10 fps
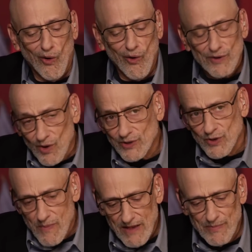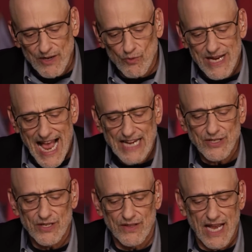or it also may have been a
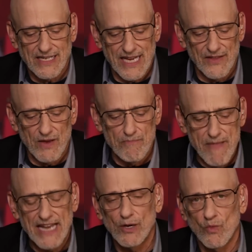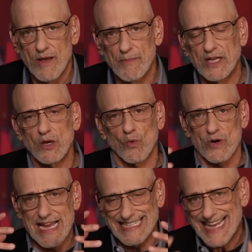reaction to the idea that men and women
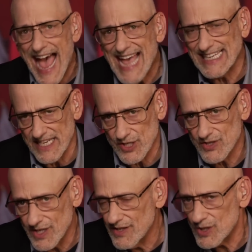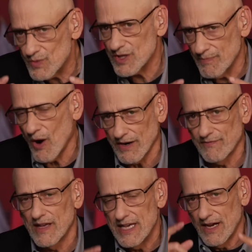were antagonists. See, this was the part
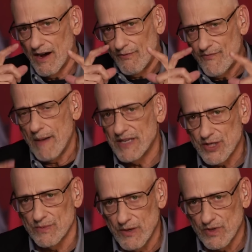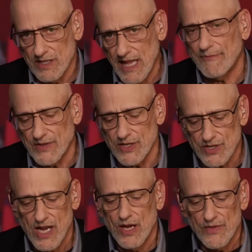of, of feminism that was
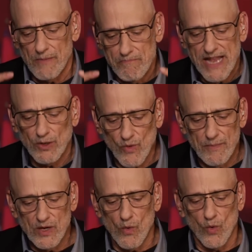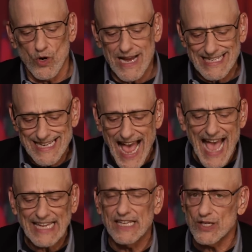leftist, that men and women were
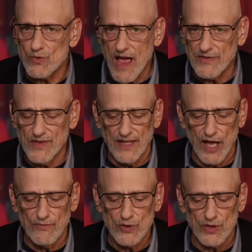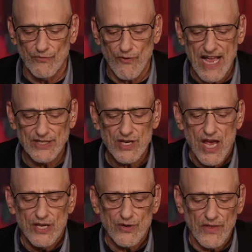antagonists rather than lovers and friends,
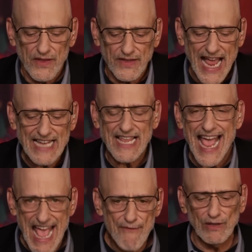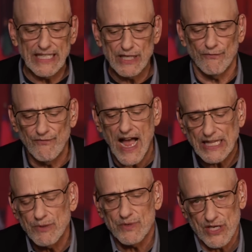so that they had to heavily
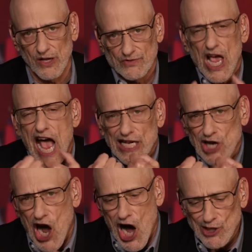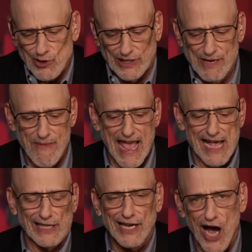define themselves as utterly
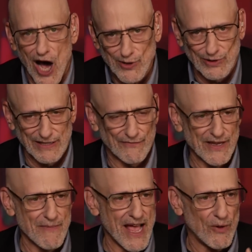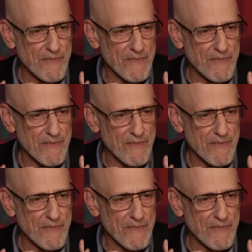male and utterly female.